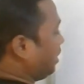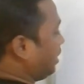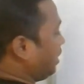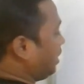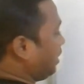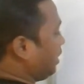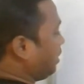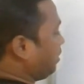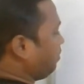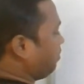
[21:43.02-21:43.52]

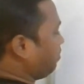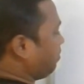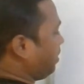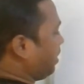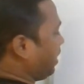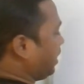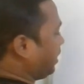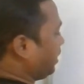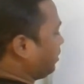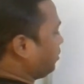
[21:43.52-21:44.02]
n
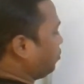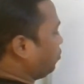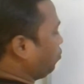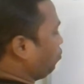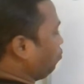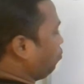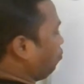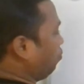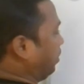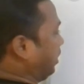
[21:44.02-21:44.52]
by
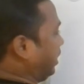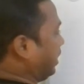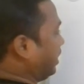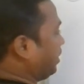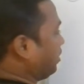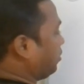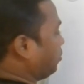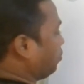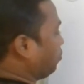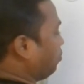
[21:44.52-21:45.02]
2
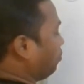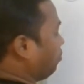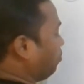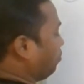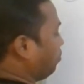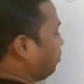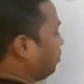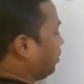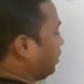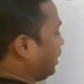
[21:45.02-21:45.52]
into
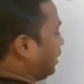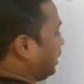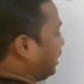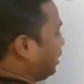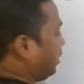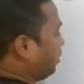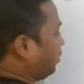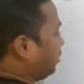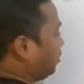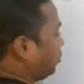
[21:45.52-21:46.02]

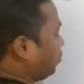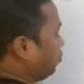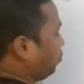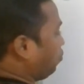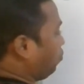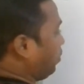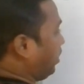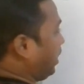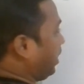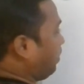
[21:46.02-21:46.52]

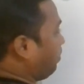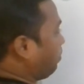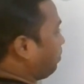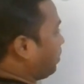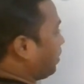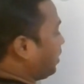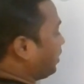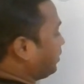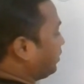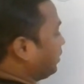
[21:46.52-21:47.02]
2a
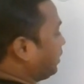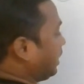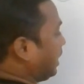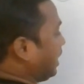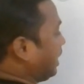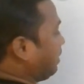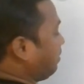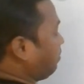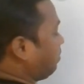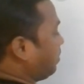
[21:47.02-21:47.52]
plus
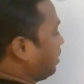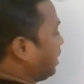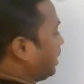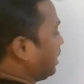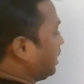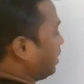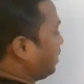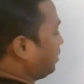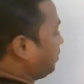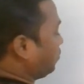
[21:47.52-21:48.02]
n
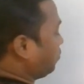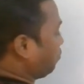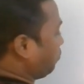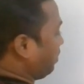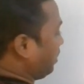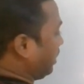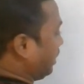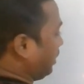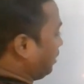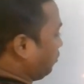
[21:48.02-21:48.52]
minus
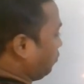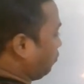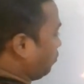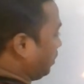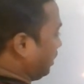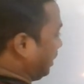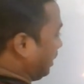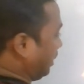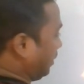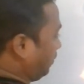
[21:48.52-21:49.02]
1 into d